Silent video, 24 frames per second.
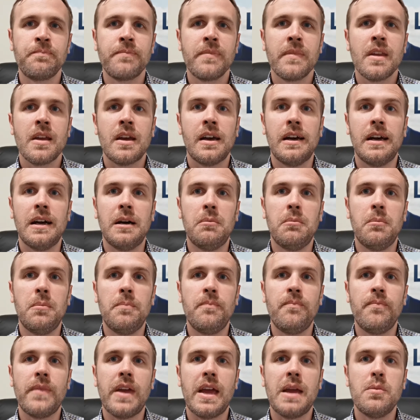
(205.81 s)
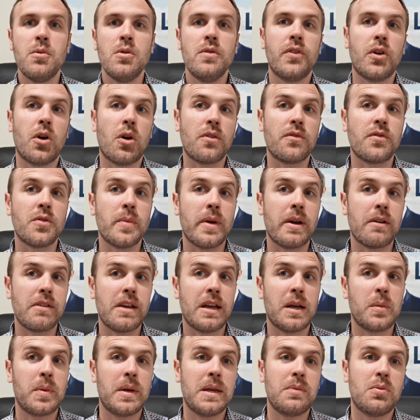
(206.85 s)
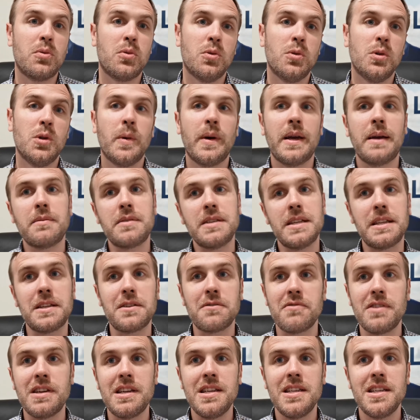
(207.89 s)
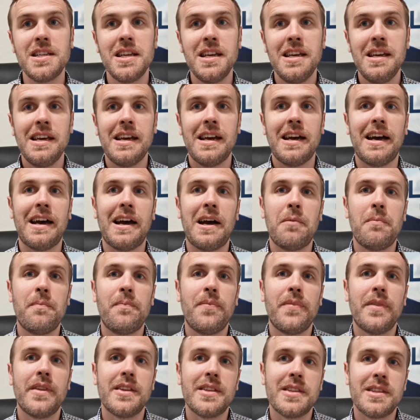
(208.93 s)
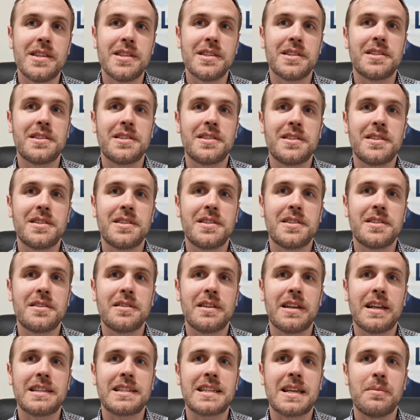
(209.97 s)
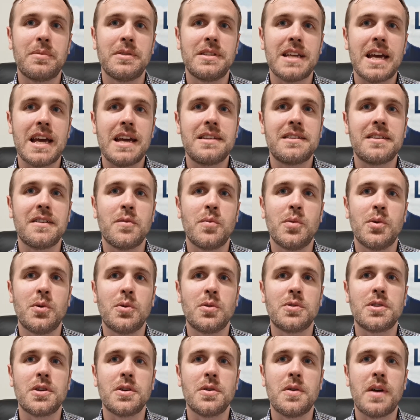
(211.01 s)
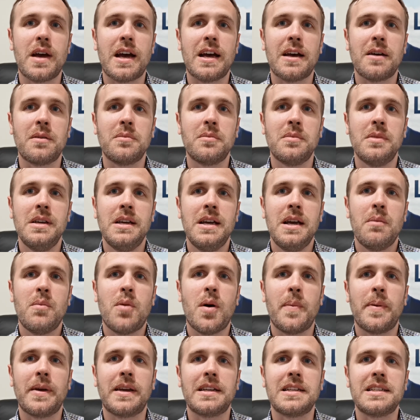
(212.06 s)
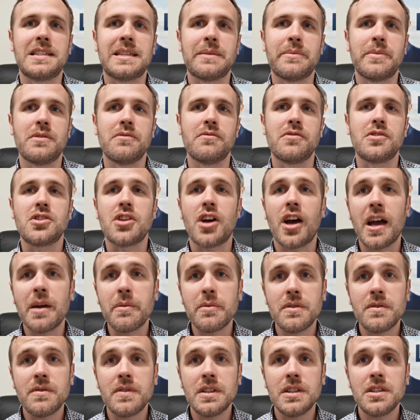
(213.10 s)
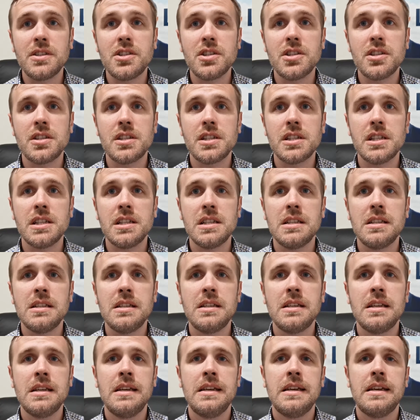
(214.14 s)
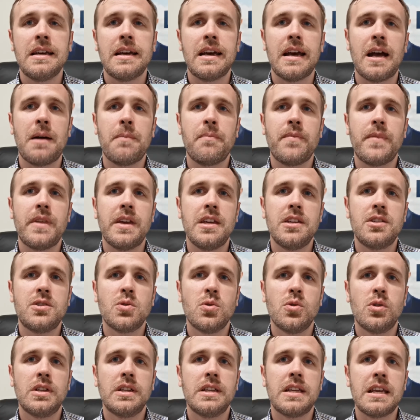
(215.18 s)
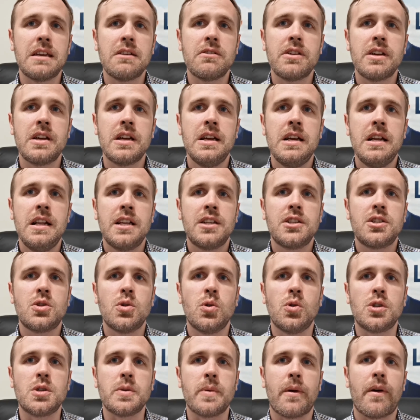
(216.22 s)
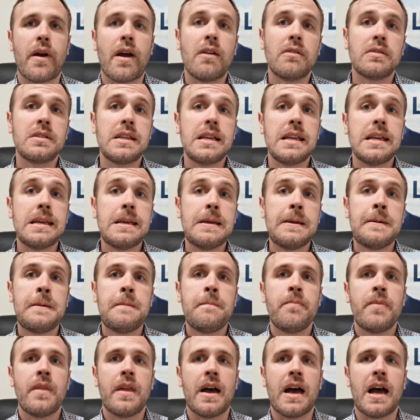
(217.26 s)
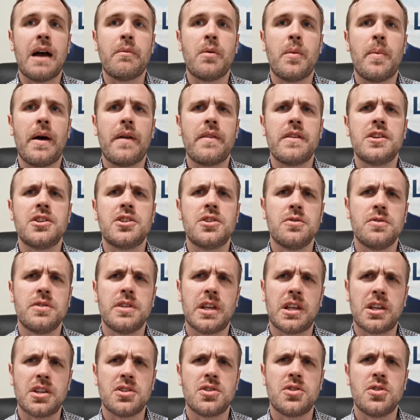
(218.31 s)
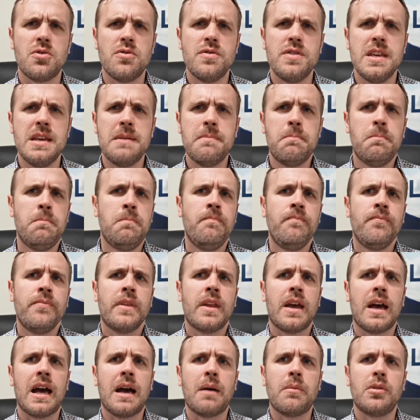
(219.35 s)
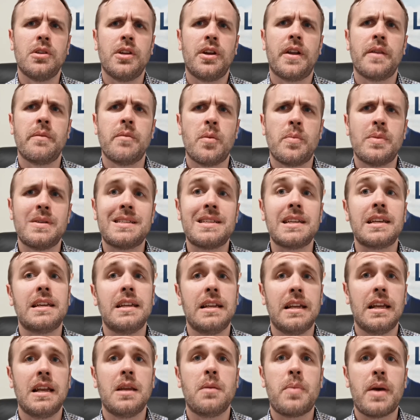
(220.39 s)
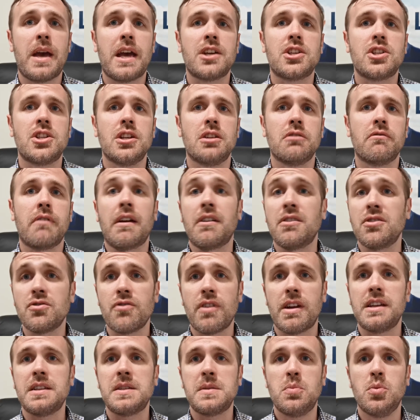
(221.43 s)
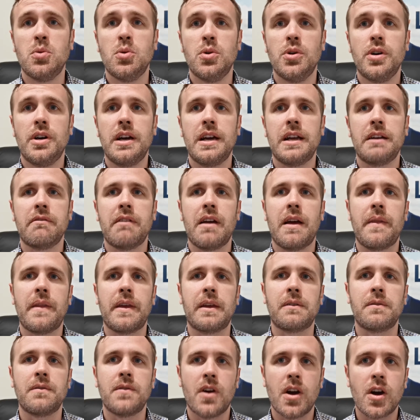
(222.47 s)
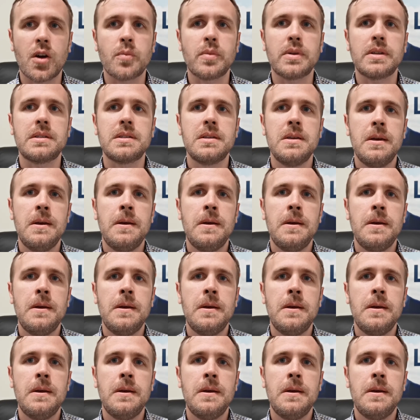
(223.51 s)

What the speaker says: And moving on from our young people all the way up to the other end, this last couple of days I've been also popping into some of the retirement villages in the East Auckland area to talk to our elderly about the issues that concern them. A lot of them are particularly passionate around transport and around the environment.